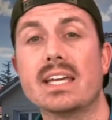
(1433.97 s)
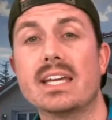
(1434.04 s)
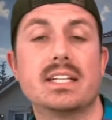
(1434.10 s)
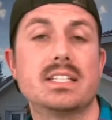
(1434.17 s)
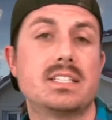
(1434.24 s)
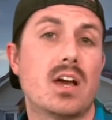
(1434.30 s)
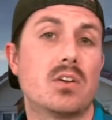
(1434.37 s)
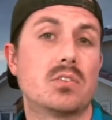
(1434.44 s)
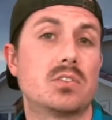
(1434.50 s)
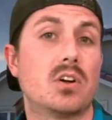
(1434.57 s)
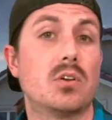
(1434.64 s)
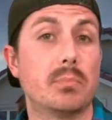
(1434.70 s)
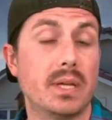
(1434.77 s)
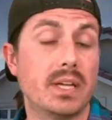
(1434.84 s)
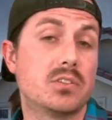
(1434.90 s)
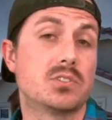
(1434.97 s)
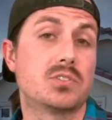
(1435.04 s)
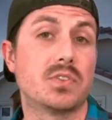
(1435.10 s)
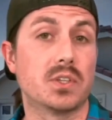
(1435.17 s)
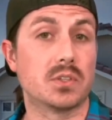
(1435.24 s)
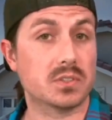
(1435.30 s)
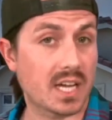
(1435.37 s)
in a town called
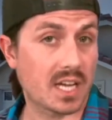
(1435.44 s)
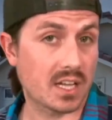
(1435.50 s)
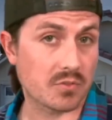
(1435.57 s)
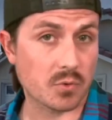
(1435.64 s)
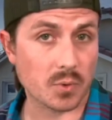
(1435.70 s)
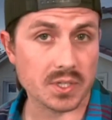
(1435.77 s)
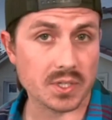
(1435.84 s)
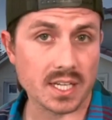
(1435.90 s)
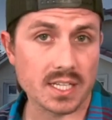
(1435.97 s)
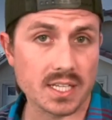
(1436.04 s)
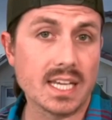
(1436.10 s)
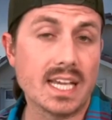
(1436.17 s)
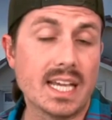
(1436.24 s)
Bakersfield, California,